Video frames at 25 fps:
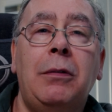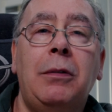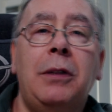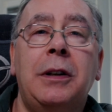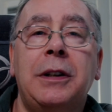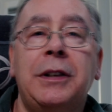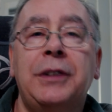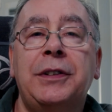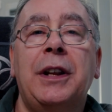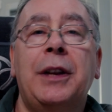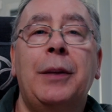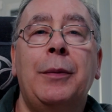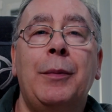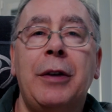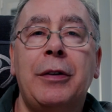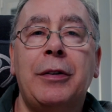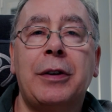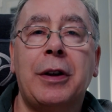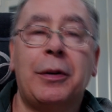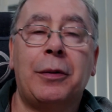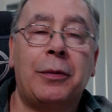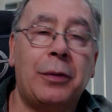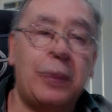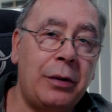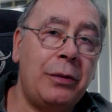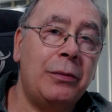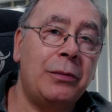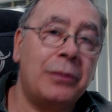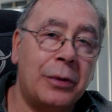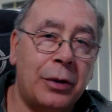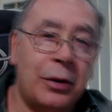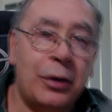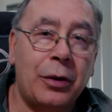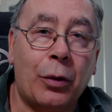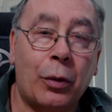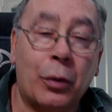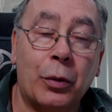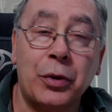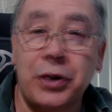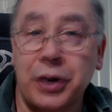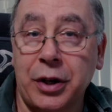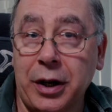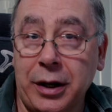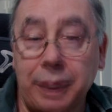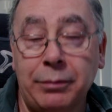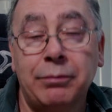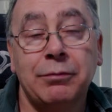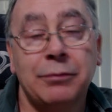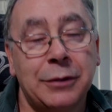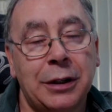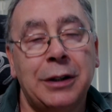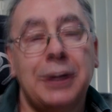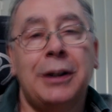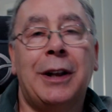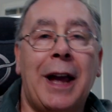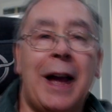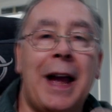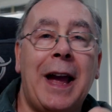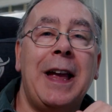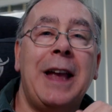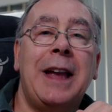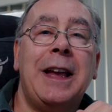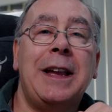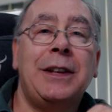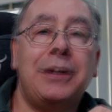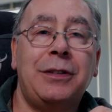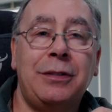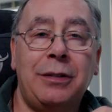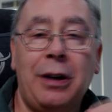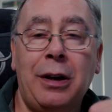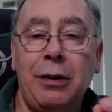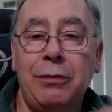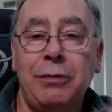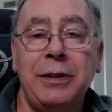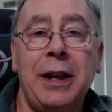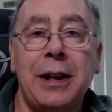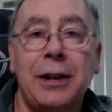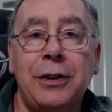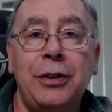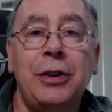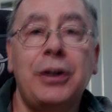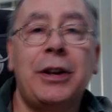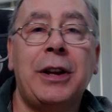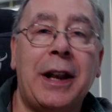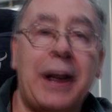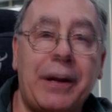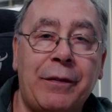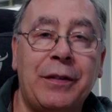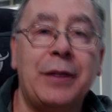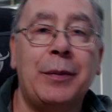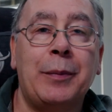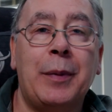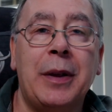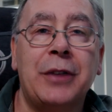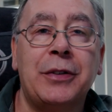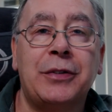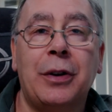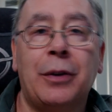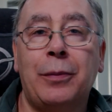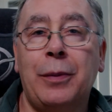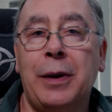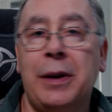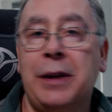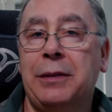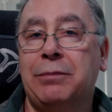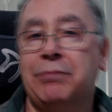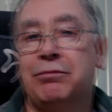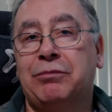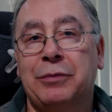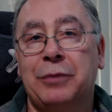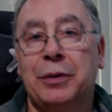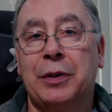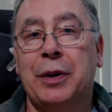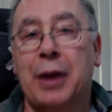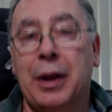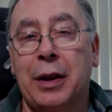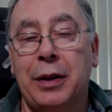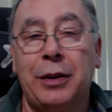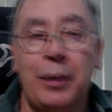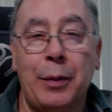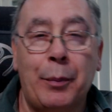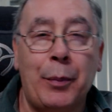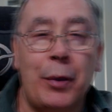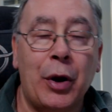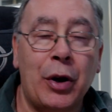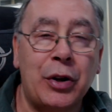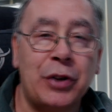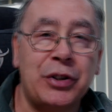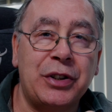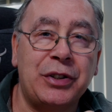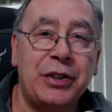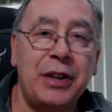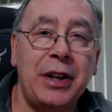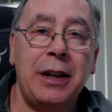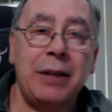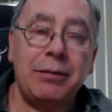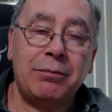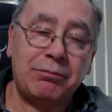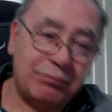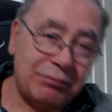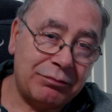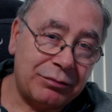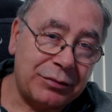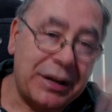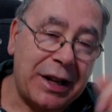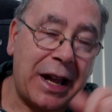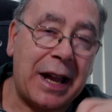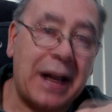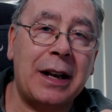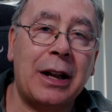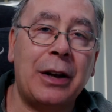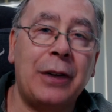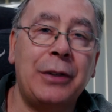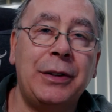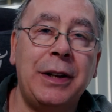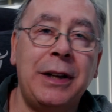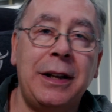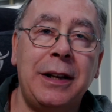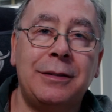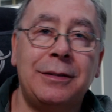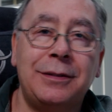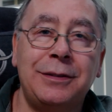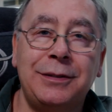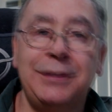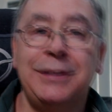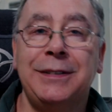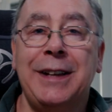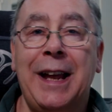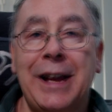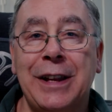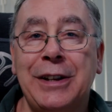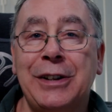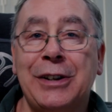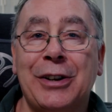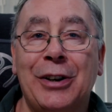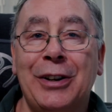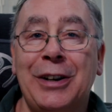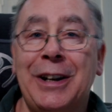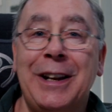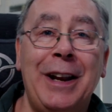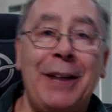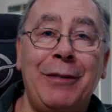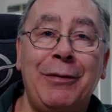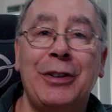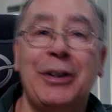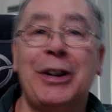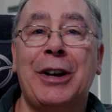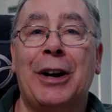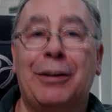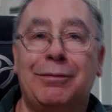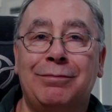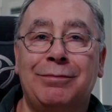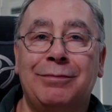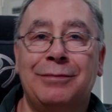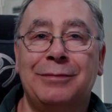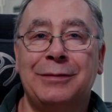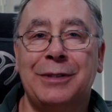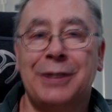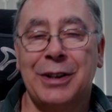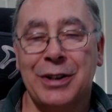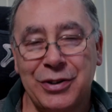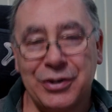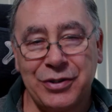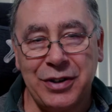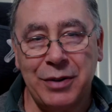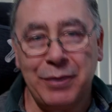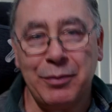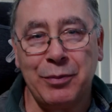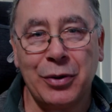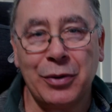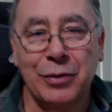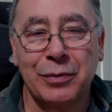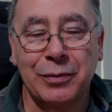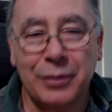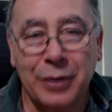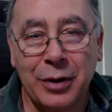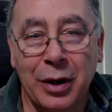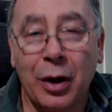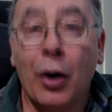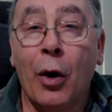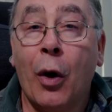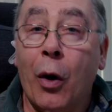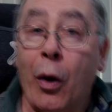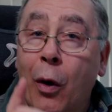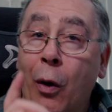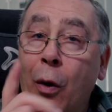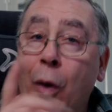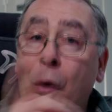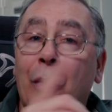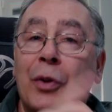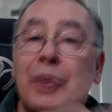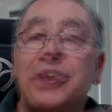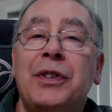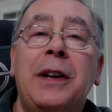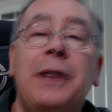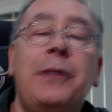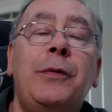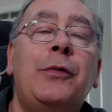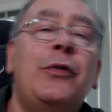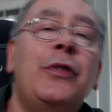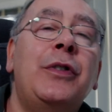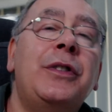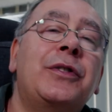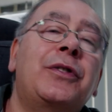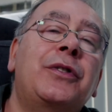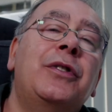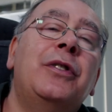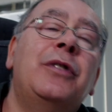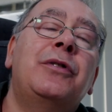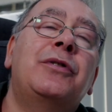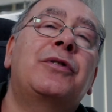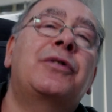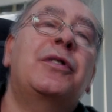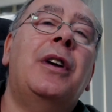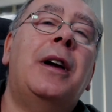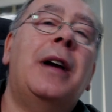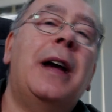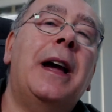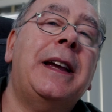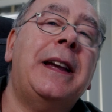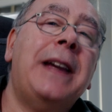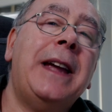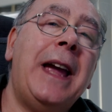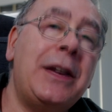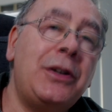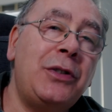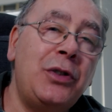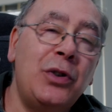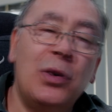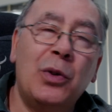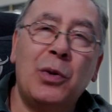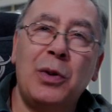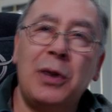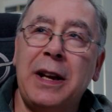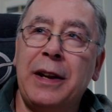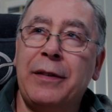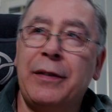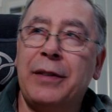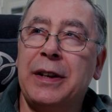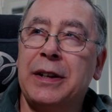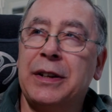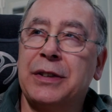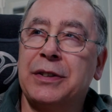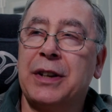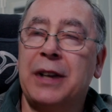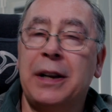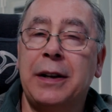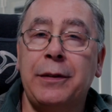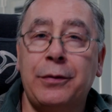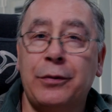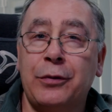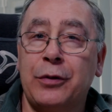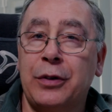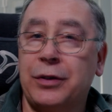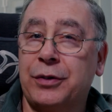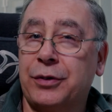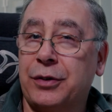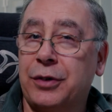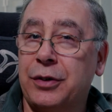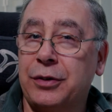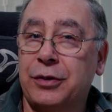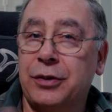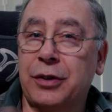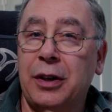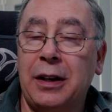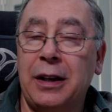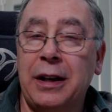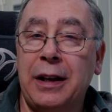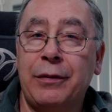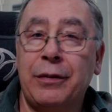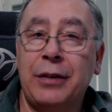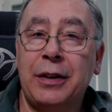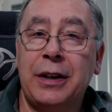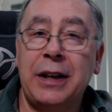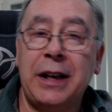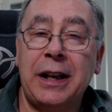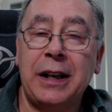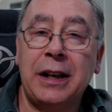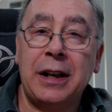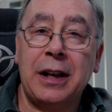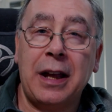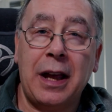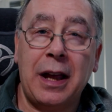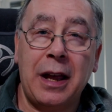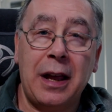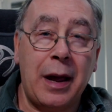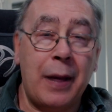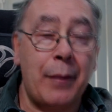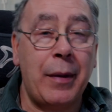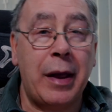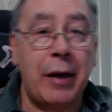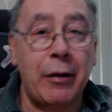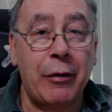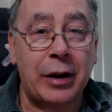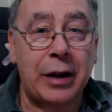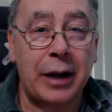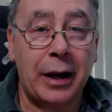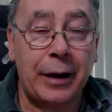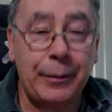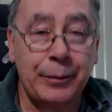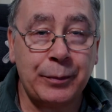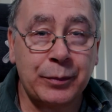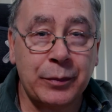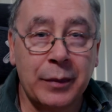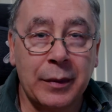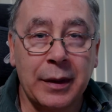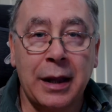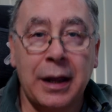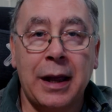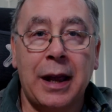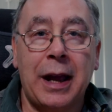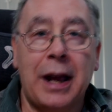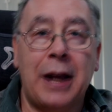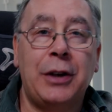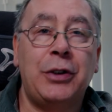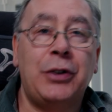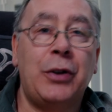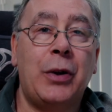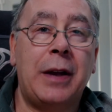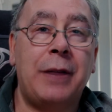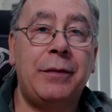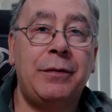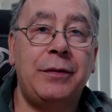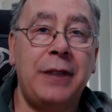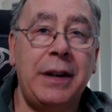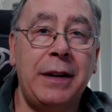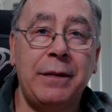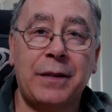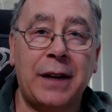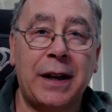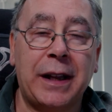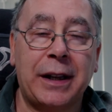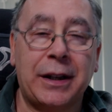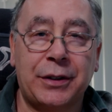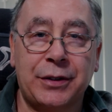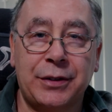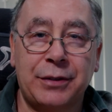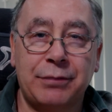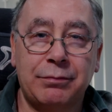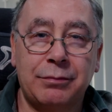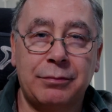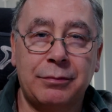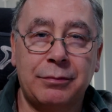look, it's in America, oh, or she, and oh yeah, you can have this bit of software, you purchase it, download it, now you've got it in Africa. Simple. Or say for instance, again, you're living, say for instance you're living in America and you have Netflix,